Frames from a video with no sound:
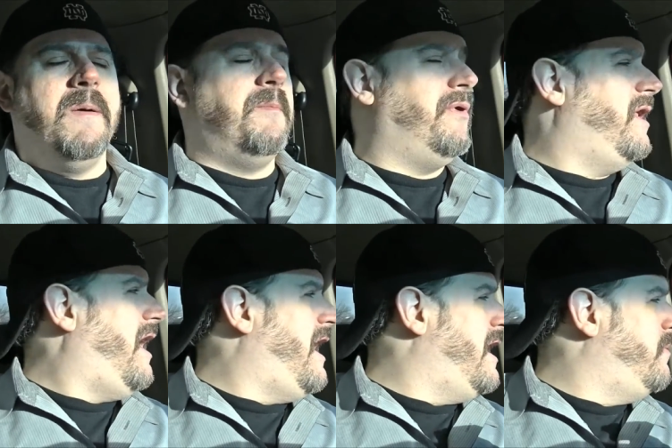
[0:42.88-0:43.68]
But
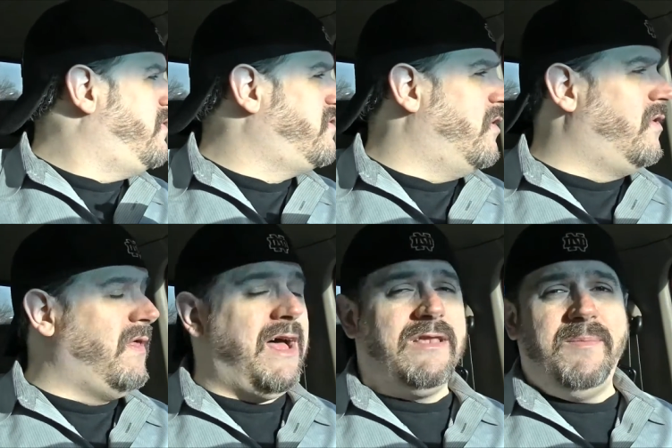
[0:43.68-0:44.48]
I am so
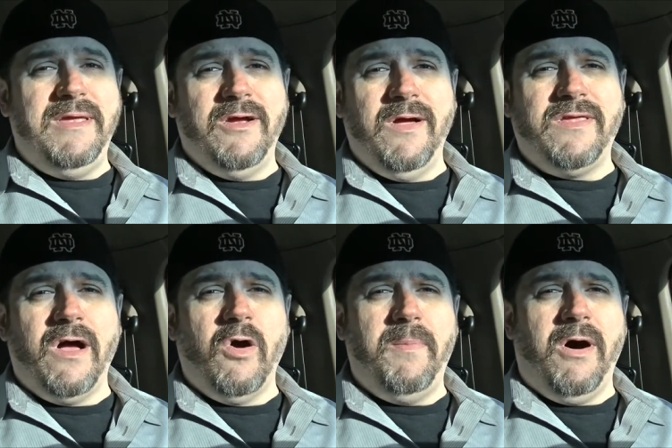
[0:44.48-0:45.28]
glad to be here at
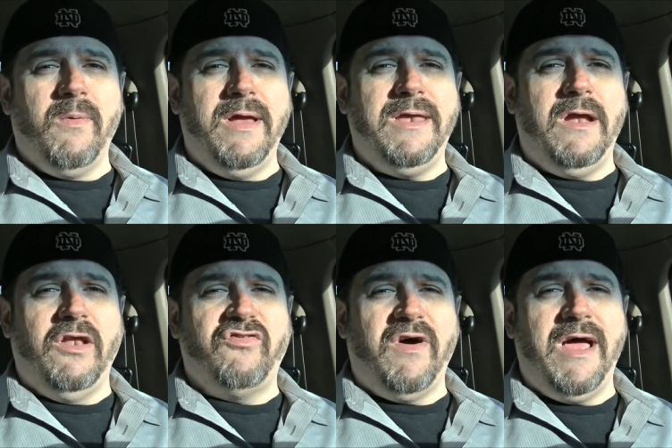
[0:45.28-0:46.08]
Taco Bell right now to
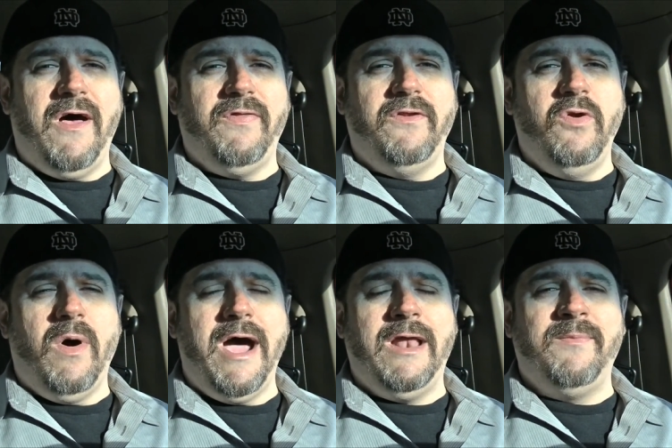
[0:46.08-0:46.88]
try out the new
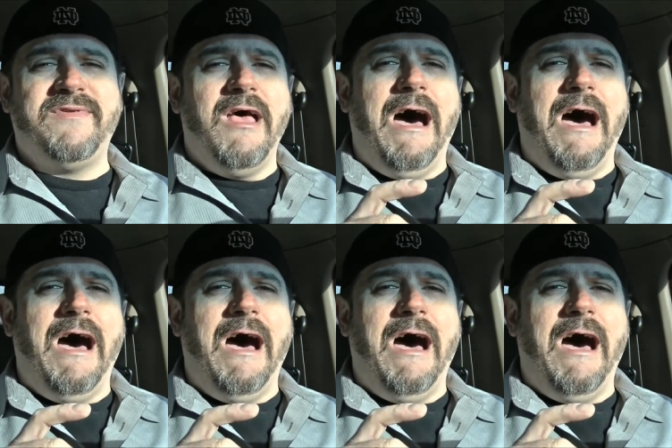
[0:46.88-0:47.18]
items.